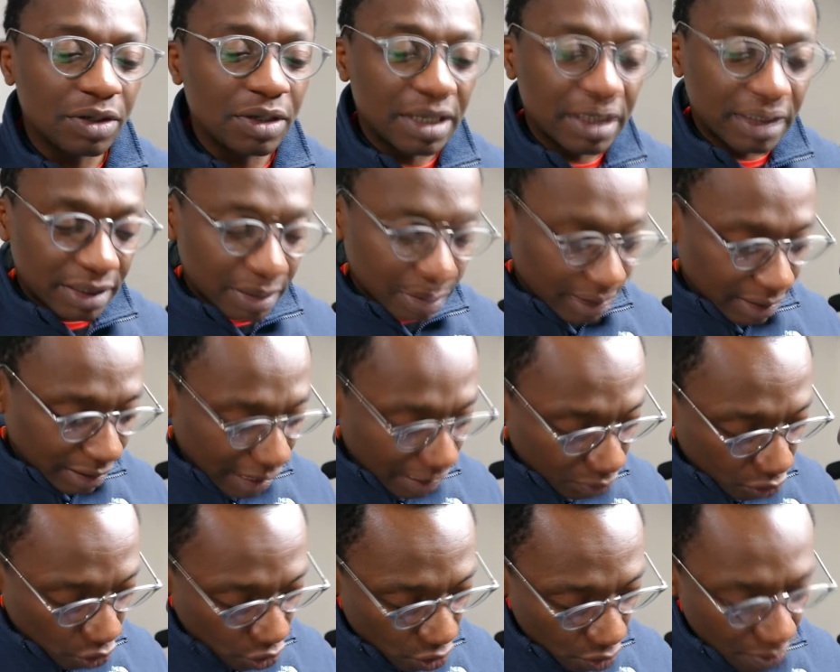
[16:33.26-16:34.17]
It's
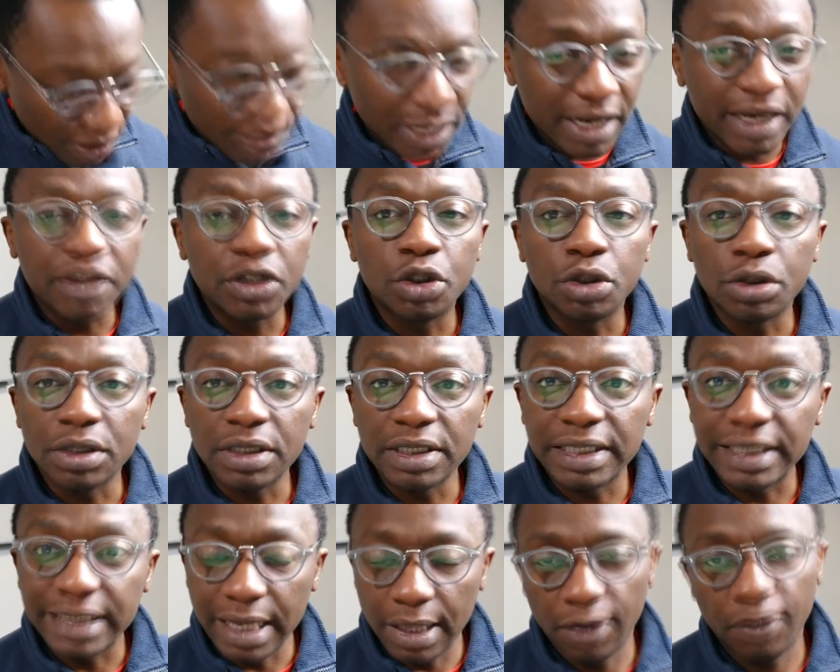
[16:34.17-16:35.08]
time to humanize
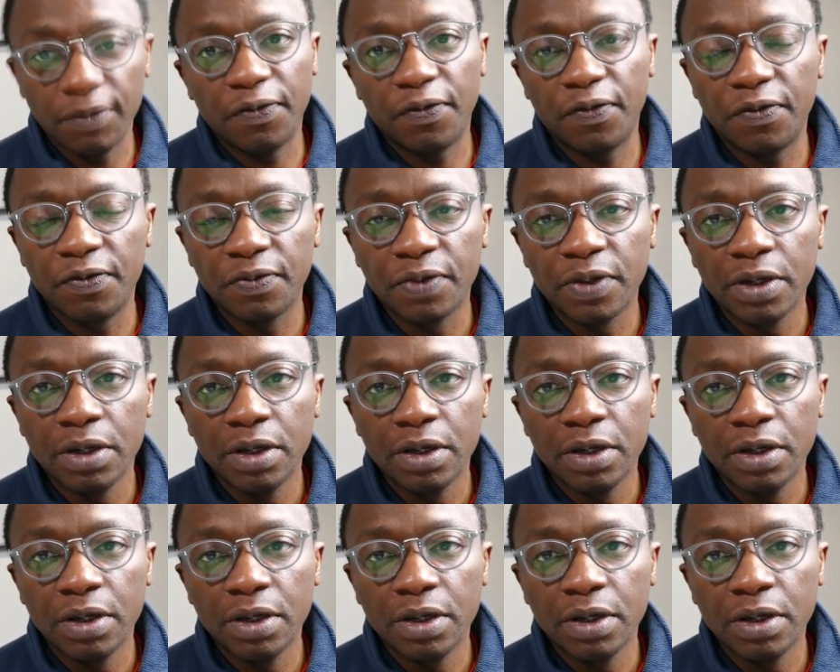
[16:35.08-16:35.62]
yourself,